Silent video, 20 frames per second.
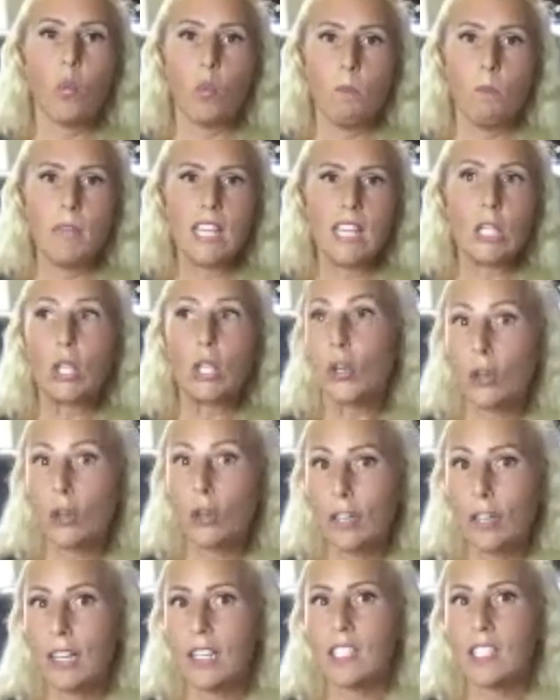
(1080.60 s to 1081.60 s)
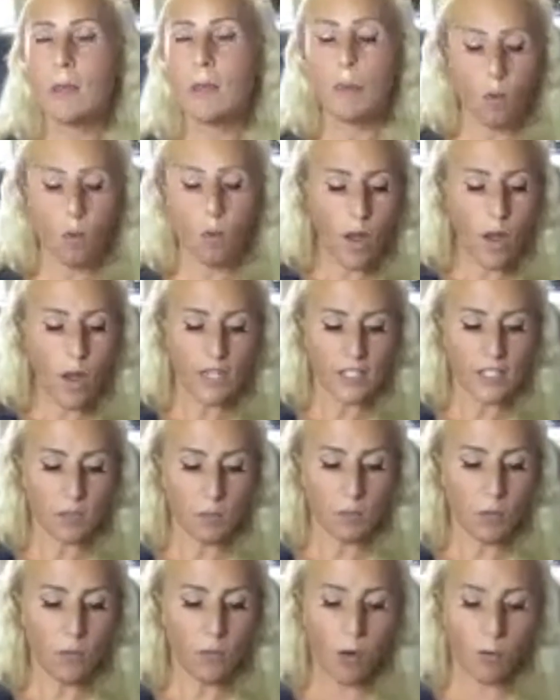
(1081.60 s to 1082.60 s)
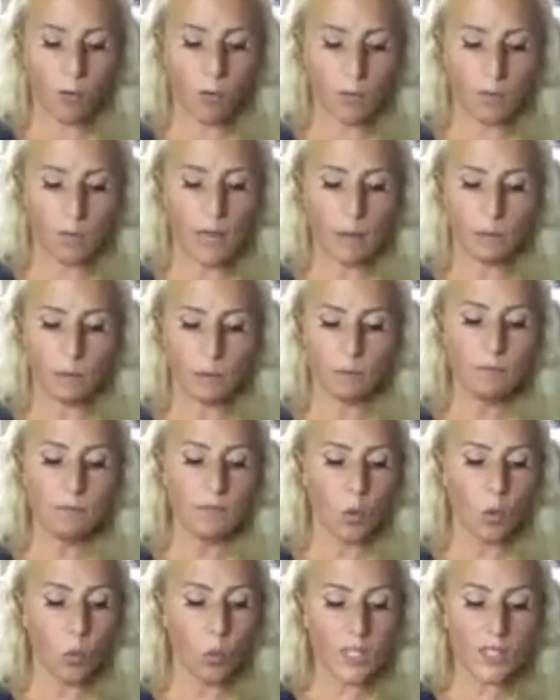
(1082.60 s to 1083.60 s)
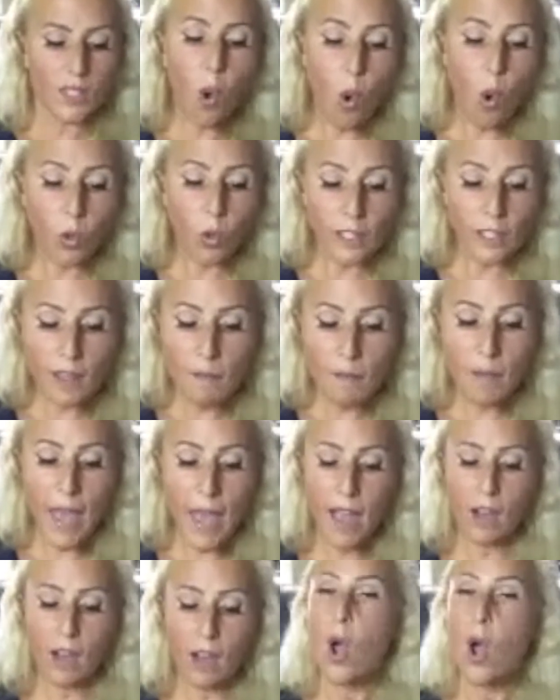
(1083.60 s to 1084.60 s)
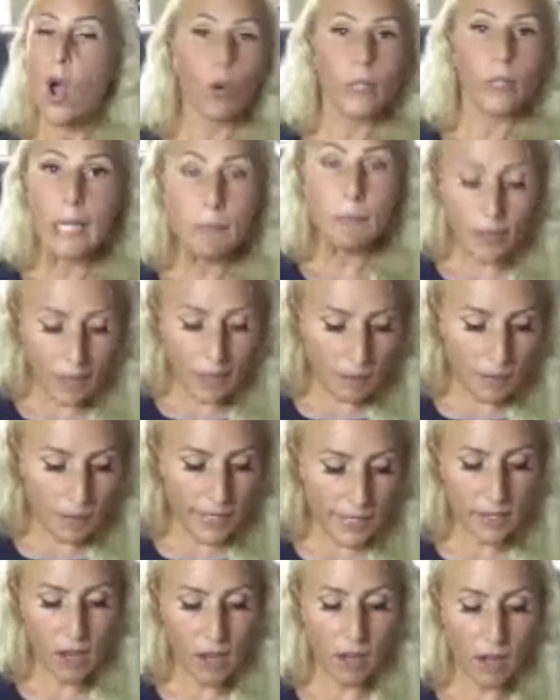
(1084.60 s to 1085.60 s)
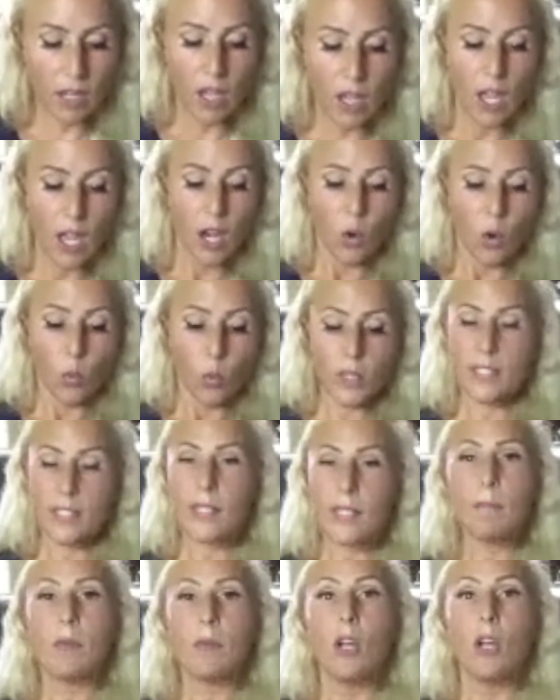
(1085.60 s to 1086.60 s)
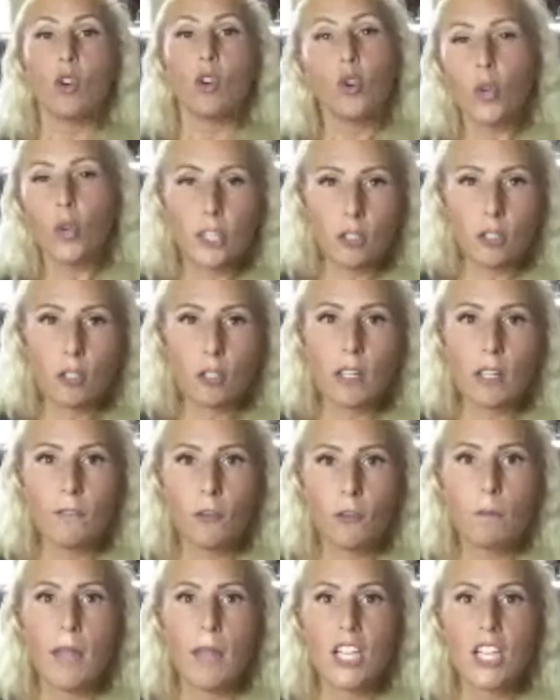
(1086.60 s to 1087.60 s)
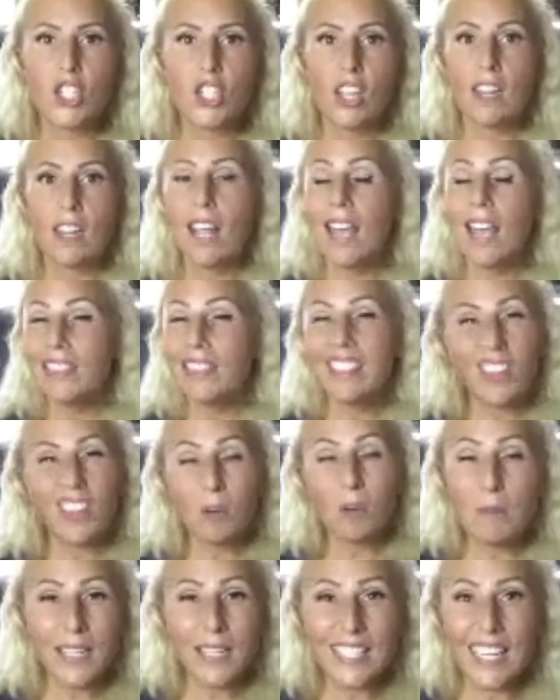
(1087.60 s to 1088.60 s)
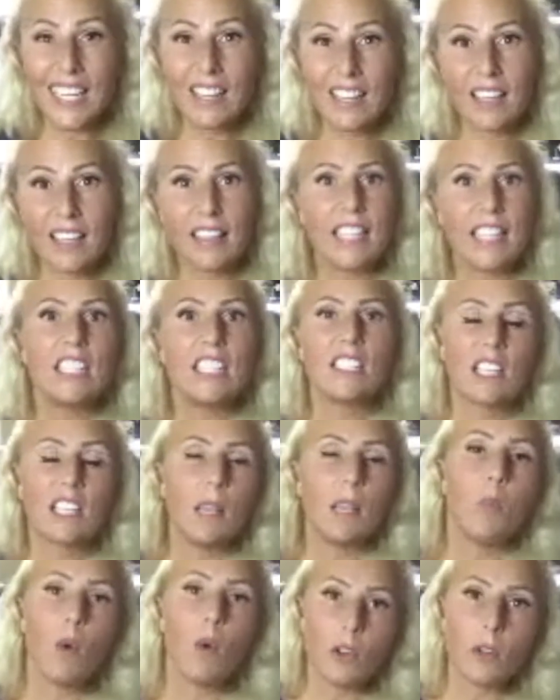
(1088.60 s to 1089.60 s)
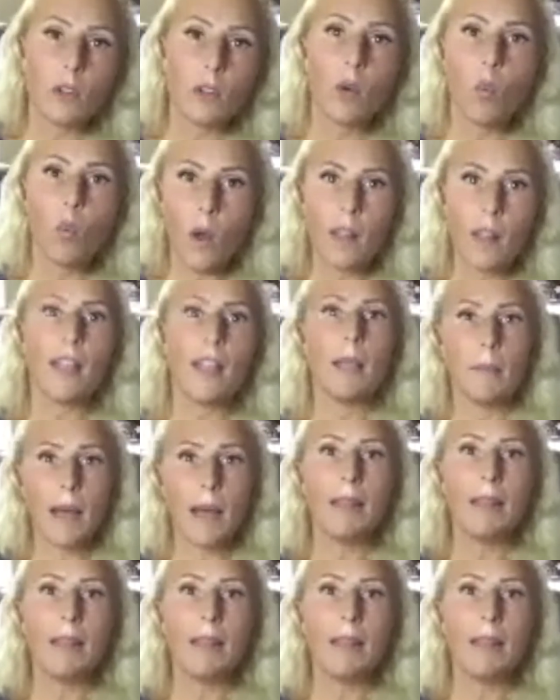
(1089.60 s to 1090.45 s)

be curious about wanting to move forward with me? What's holding them back or keeping them stuck? with some critical information that they're missing that they just keep wondering, what am I